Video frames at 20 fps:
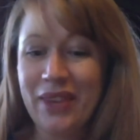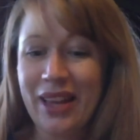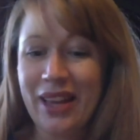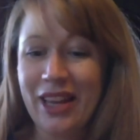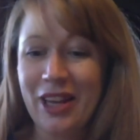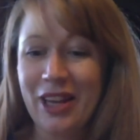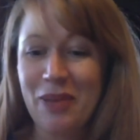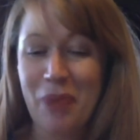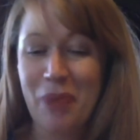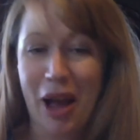
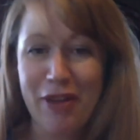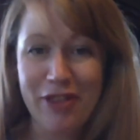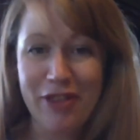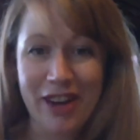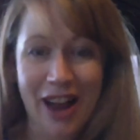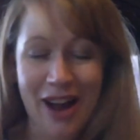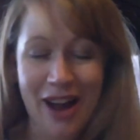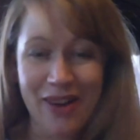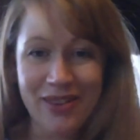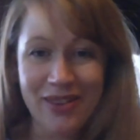goodbye for
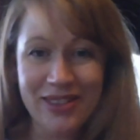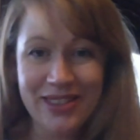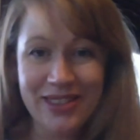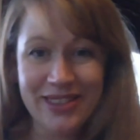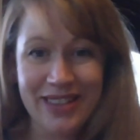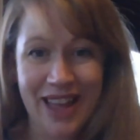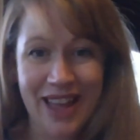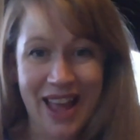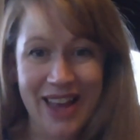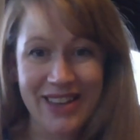now,
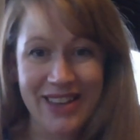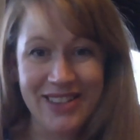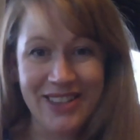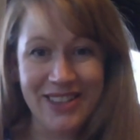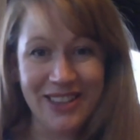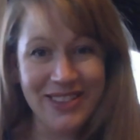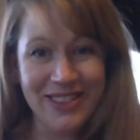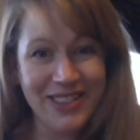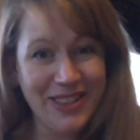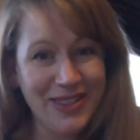and I'll
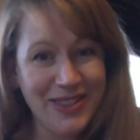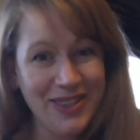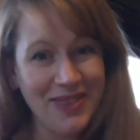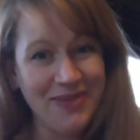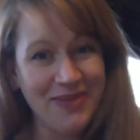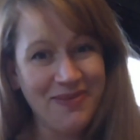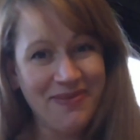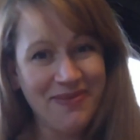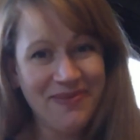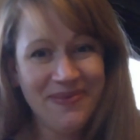see you
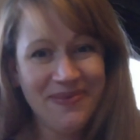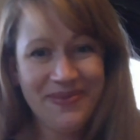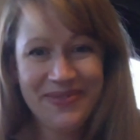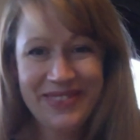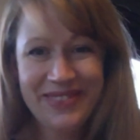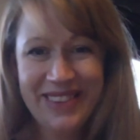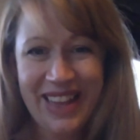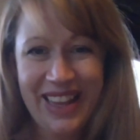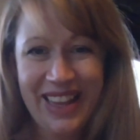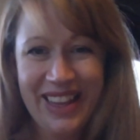soon.
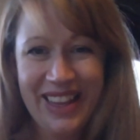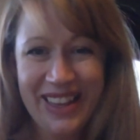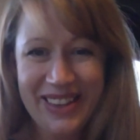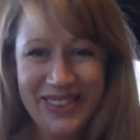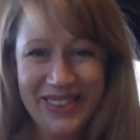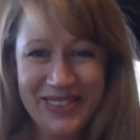Thank you.